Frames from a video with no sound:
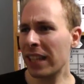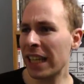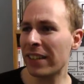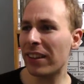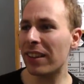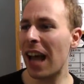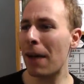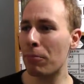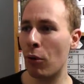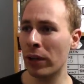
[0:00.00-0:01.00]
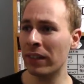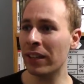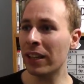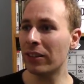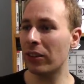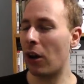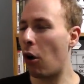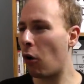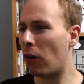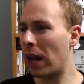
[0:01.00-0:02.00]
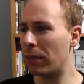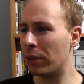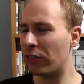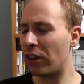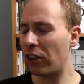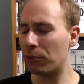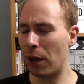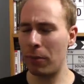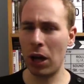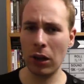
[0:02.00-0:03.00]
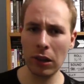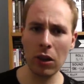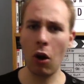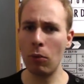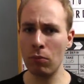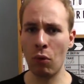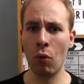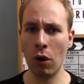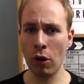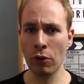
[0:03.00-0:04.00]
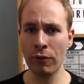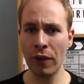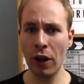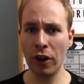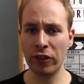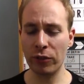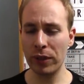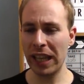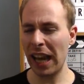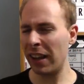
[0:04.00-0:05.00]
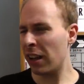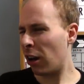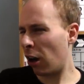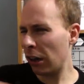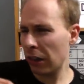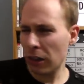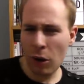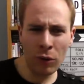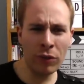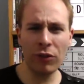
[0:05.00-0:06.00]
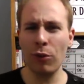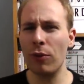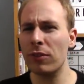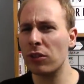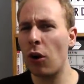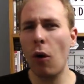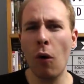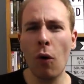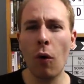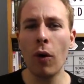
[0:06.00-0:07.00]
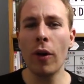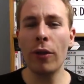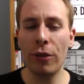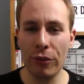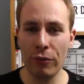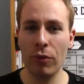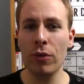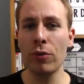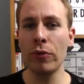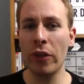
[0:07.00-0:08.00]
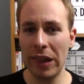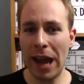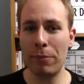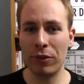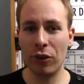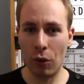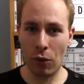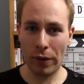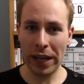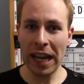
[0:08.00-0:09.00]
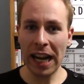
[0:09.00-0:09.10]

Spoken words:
it's at that point that the horror element starts to become a lot more overt as we get a long sort of tour through the laboratory,